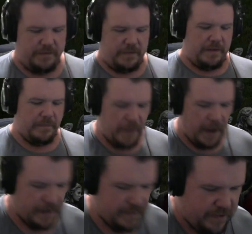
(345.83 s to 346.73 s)
the
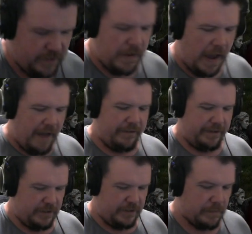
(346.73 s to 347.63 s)
impact that you have
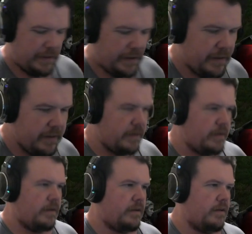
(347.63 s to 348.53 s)
on somebody
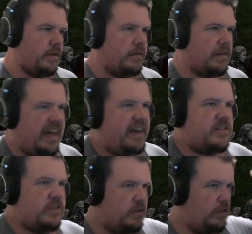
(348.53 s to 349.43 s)

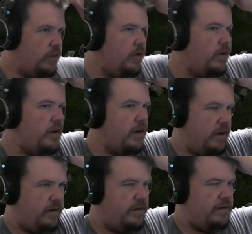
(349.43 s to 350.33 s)
lasts
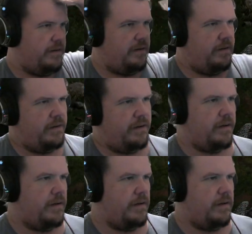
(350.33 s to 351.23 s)
longer
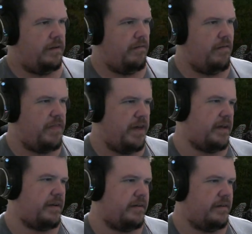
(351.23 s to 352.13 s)

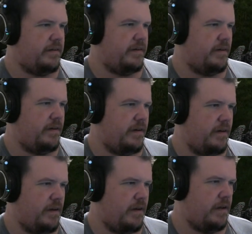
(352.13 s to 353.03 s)
than
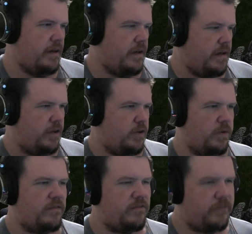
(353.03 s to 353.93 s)

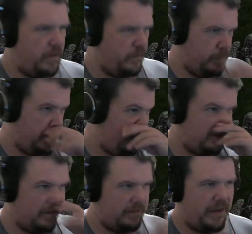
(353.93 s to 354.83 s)
your involvement
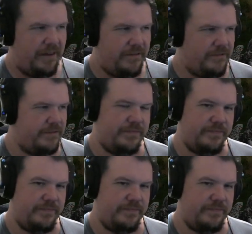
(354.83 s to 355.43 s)
in their life.